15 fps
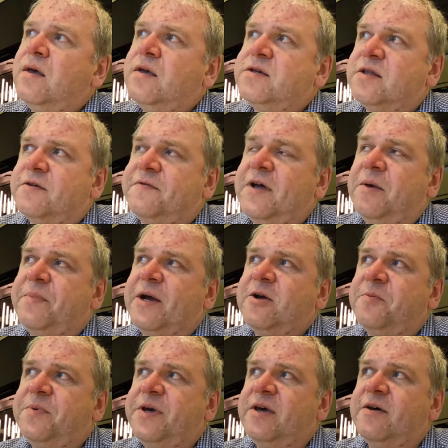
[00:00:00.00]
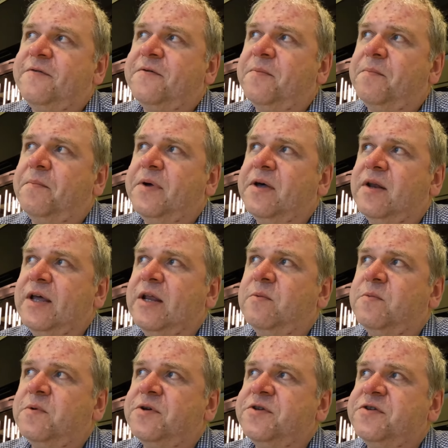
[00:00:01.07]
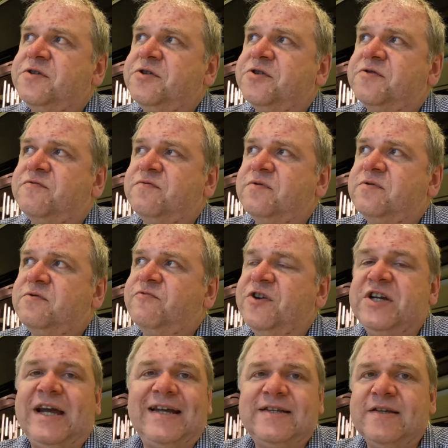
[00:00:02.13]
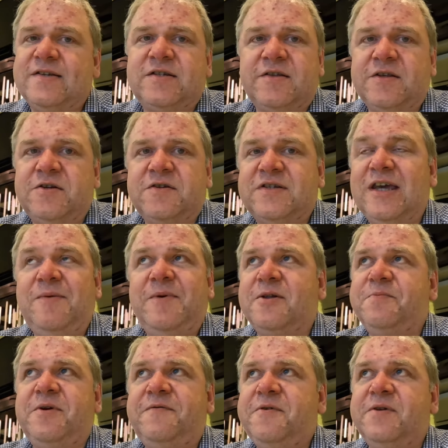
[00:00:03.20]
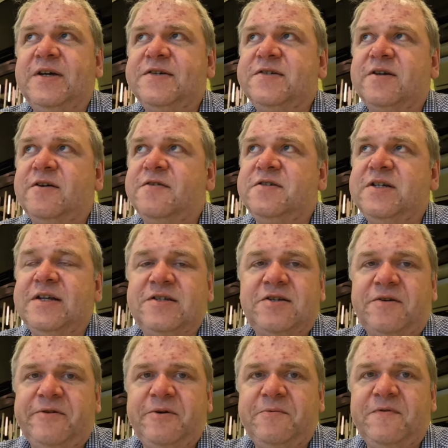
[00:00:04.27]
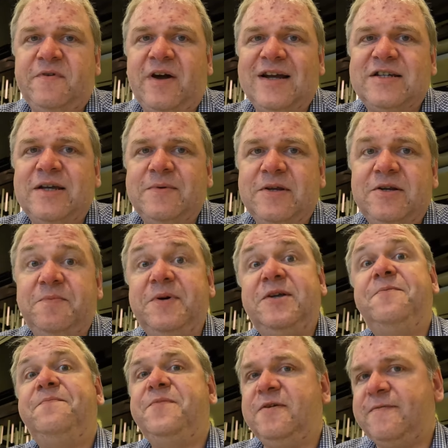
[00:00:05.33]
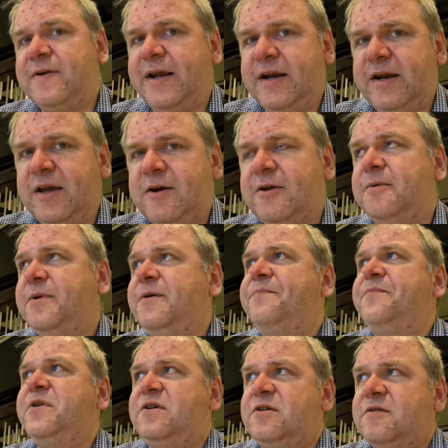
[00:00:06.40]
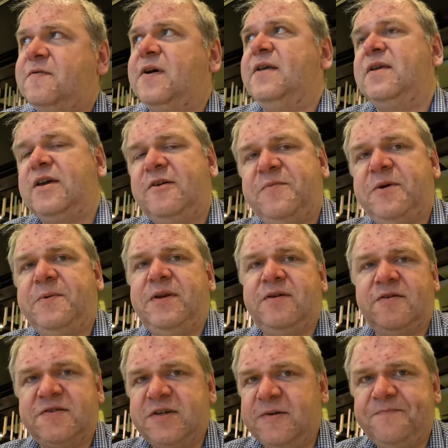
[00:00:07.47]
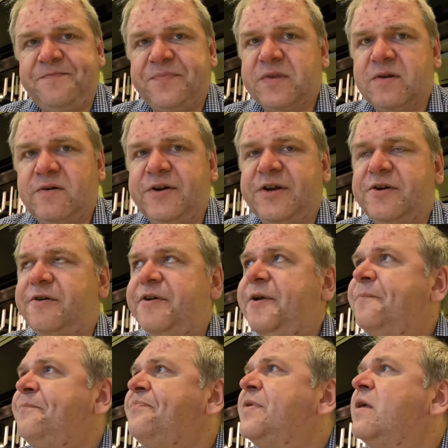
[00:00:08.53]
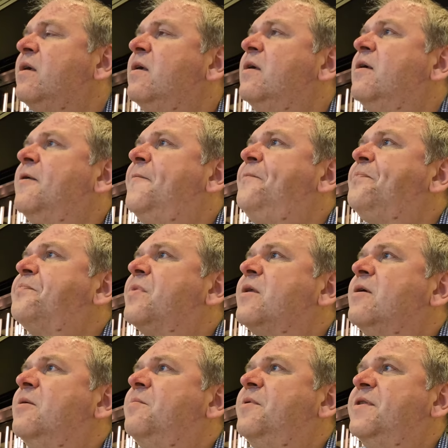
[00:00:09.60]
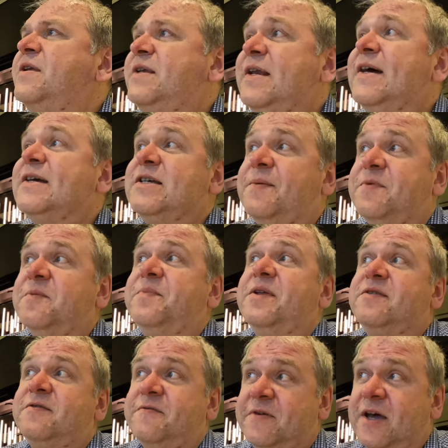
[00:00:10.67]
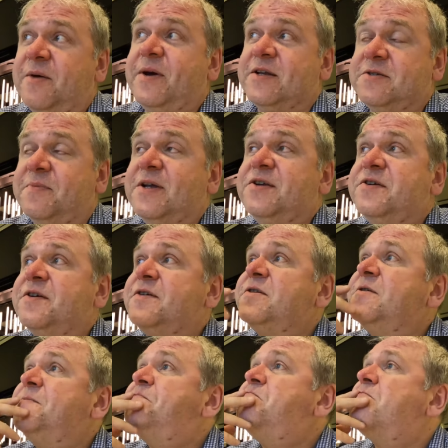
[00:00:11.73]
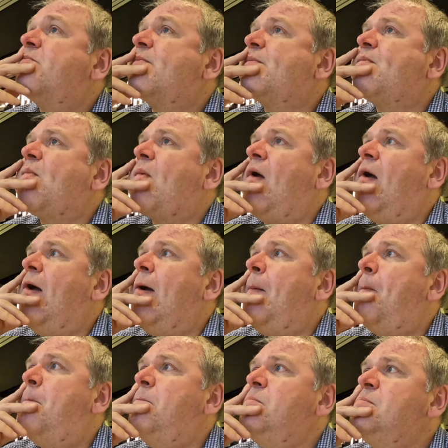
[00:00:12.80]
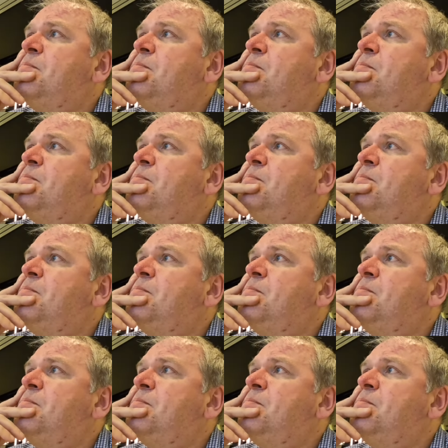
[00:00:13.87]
So the flight back up here from Berlin was just rejected. So they just emailed me a few days ago and said, sorry, we've not accepted your bid, you're flying in economy, which is fine. They gave me a window seat. But they did accept the bid to fly back to Manchester, and